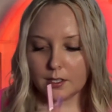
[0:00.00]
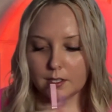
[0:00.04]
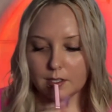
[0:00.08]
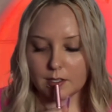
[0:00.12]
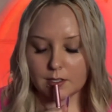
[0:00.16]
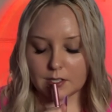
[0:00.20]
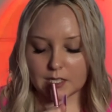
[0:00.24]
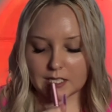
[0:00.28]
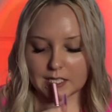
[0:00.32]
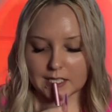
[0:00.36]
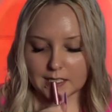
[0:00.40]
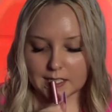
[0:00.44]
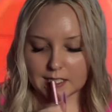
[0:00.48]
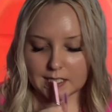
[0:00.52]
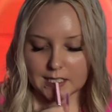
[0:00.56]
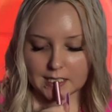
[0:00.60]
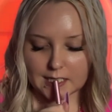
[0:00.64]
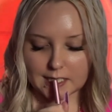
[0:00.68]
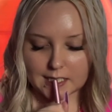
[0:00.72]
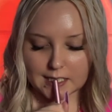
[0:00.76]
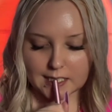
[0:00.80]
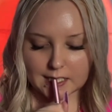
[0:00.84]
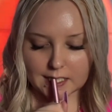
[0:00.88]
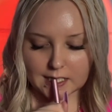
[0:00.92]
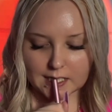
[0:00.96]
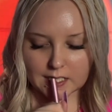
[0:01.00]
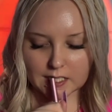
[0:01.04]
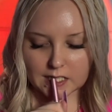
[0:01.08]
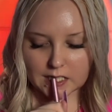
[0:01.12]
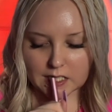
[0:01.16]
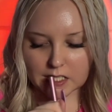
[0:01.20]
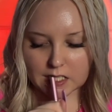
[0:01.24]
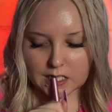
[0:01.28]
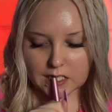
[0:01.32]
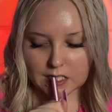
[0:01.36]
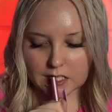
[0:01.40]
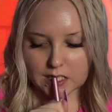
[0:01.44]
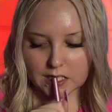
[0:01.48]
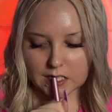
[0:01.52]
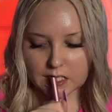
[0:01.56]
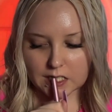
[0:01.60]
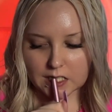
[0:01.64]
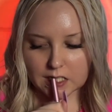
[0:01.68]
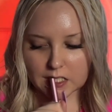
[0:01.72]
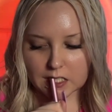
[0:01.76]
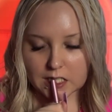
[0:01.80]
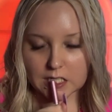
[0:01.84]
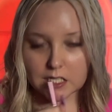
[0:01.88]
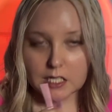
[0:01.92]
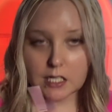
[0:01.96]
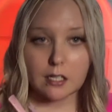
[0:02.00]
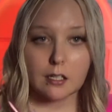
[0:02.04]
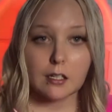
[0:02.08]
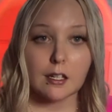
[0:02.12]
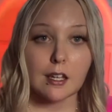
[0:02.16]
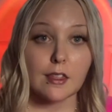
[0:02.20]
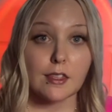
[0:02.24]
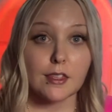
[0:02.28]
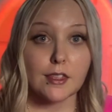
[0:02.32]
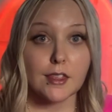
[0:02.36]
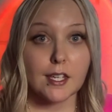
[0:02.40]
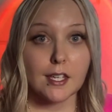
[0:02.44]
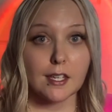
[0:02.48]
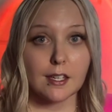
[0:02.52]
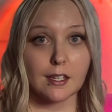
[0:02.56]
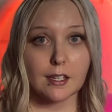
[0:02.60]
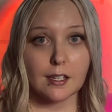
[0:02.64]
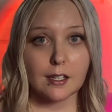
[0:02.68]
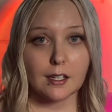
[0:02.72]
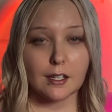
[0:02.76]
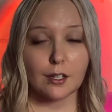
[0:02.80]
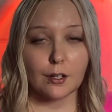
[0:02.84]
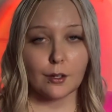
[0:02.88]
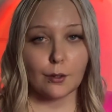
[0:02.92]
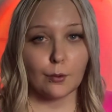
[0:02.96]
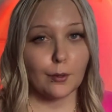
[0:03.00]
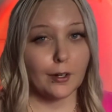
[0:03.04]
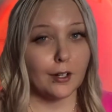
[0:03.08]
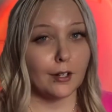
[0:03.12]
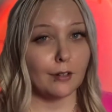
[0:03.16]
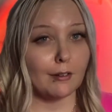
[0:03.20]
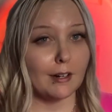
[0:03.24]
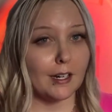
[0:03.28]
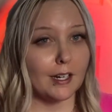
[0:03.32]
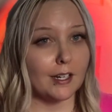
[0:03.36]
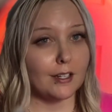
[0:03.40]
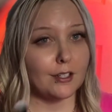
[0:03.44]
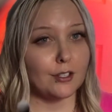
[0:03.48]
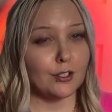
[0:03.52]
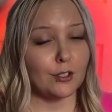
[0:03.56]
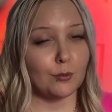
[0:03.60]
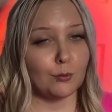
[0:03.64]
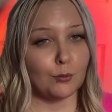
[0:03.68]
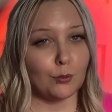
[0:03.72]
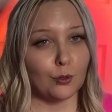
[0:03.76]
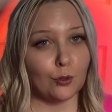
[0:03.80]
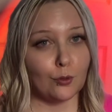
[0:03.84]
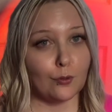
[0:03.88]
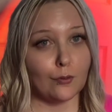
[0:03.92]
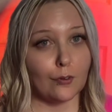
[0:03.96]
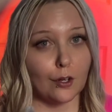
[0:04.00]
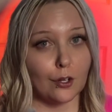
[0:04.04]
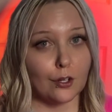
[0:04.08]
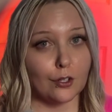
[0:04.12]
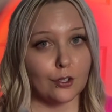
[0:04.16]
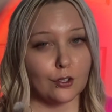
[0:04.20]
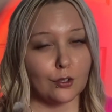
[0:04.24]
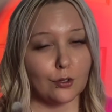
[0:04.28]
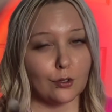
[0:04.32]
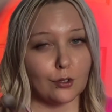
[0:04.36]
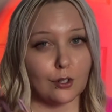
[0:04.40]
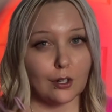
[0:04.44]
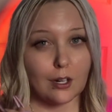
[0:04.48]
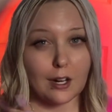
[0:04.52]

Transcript: Okay, so I think we are ready to move on to your